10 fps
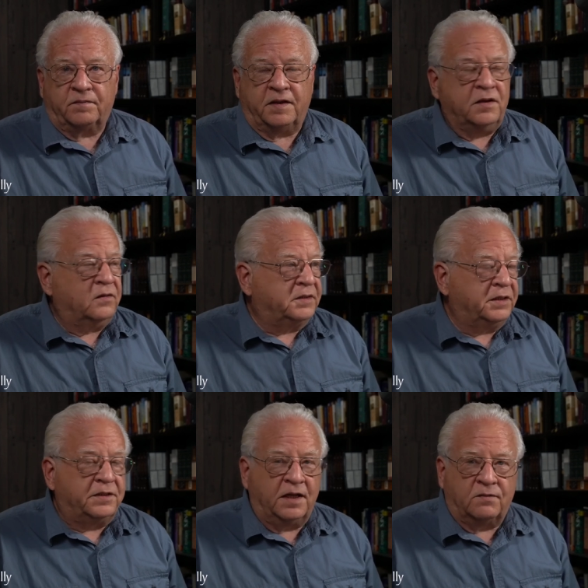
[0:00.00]
You don't
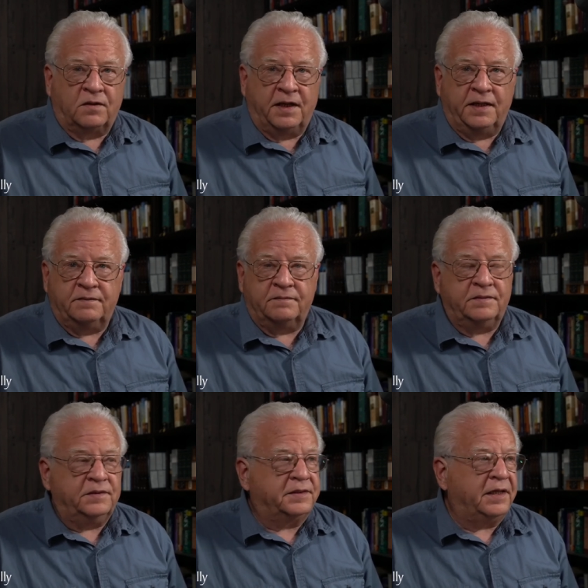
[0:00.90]
get that right,
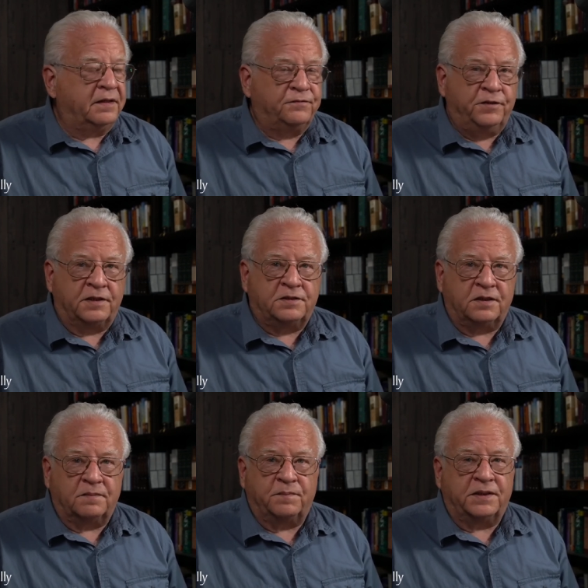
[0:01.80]
you can't fix
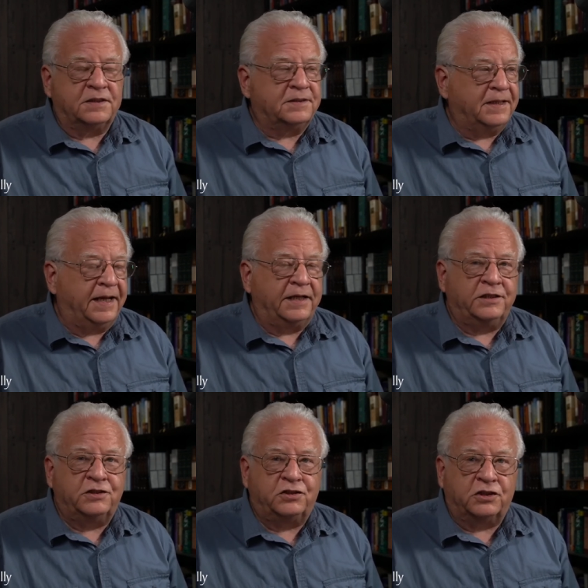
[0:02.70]
it because that
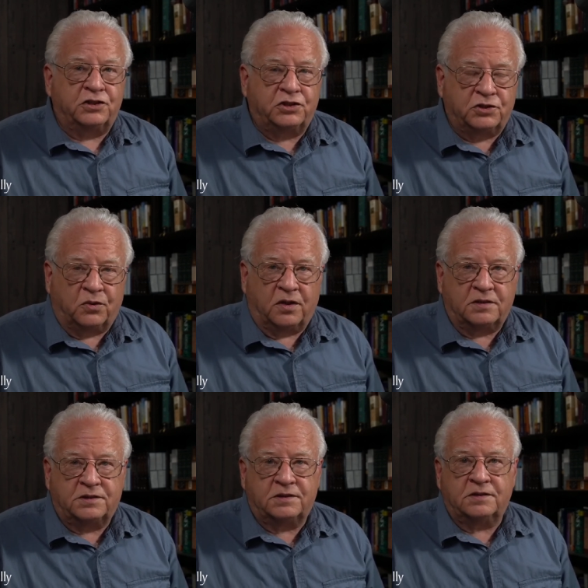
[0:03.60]
is the
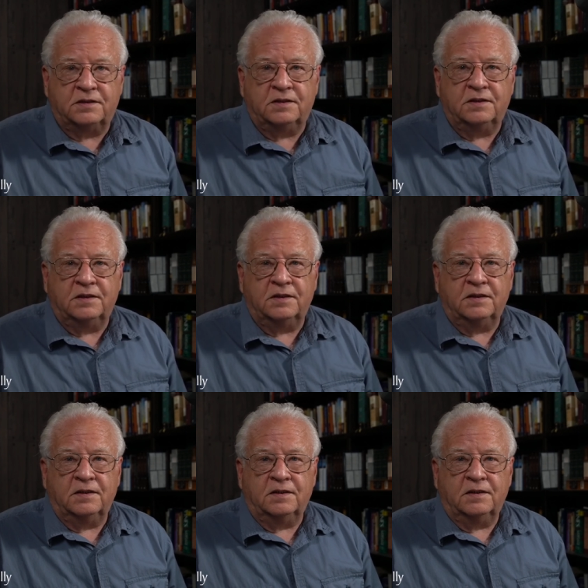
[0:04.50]
source.
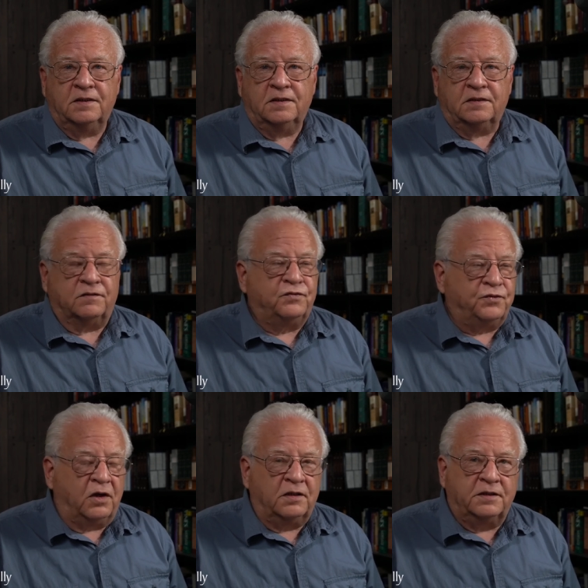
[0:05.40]
The
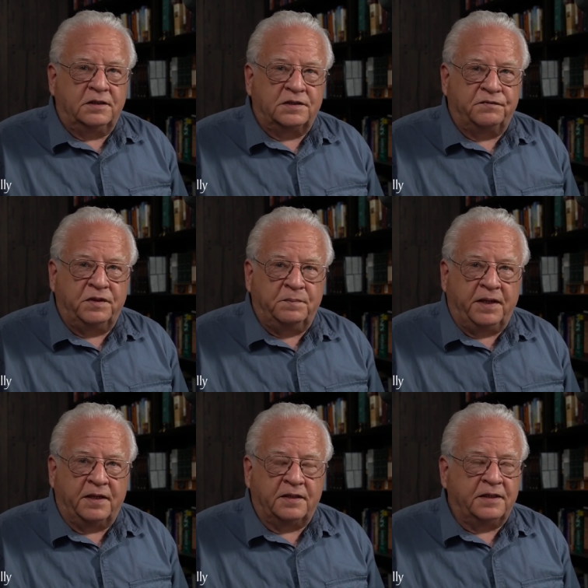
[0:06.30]
fallenness of
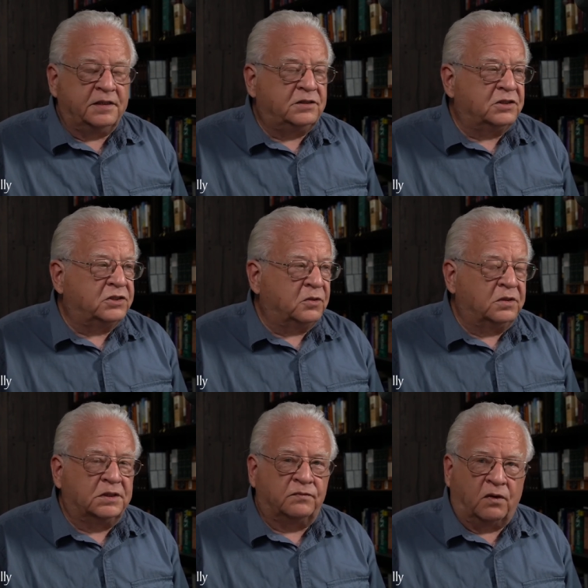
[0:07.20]
humanity is the
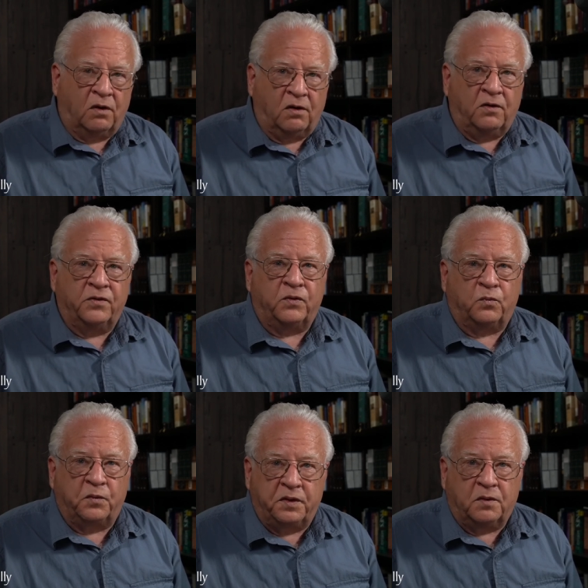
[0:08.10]
source of all the
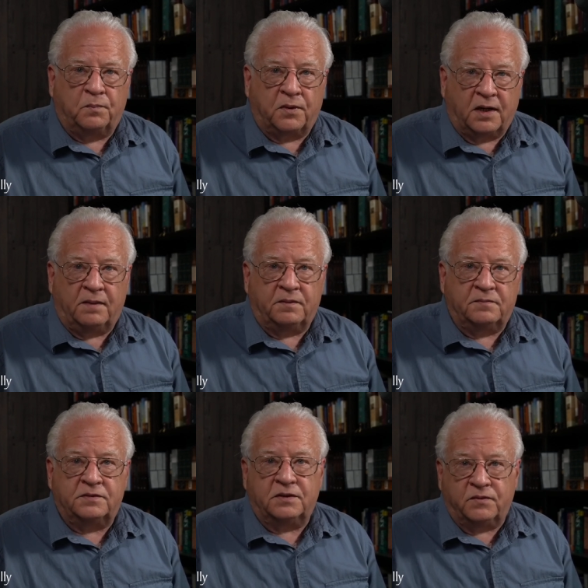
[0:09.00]
real
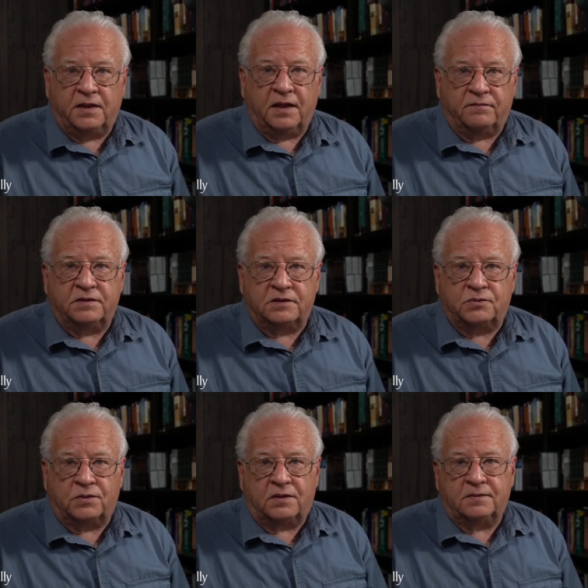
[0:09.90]
problems that we have in this
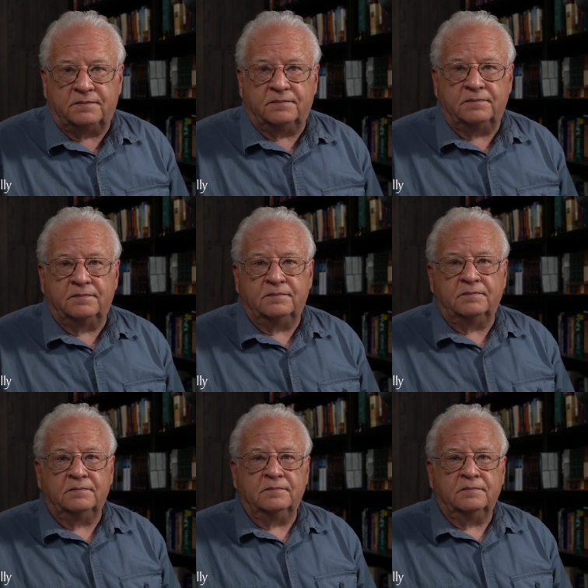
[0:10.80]
world.
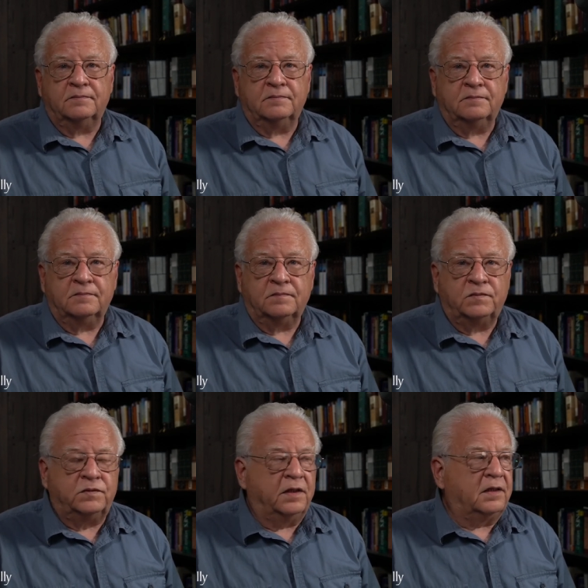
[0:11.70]

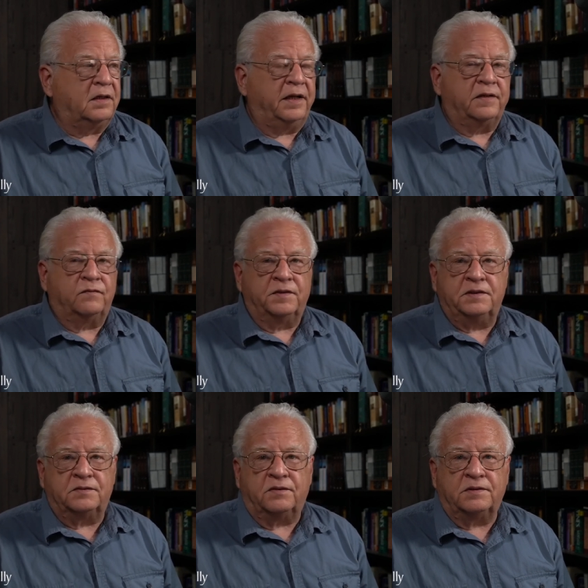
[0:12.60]
It's not a lack of
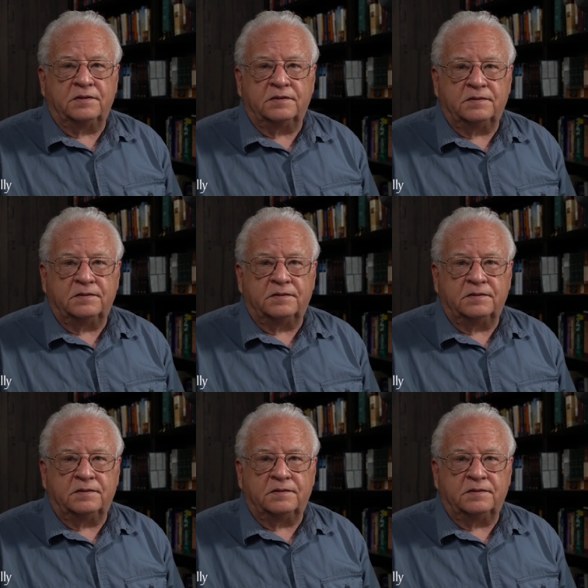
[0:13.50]
resources.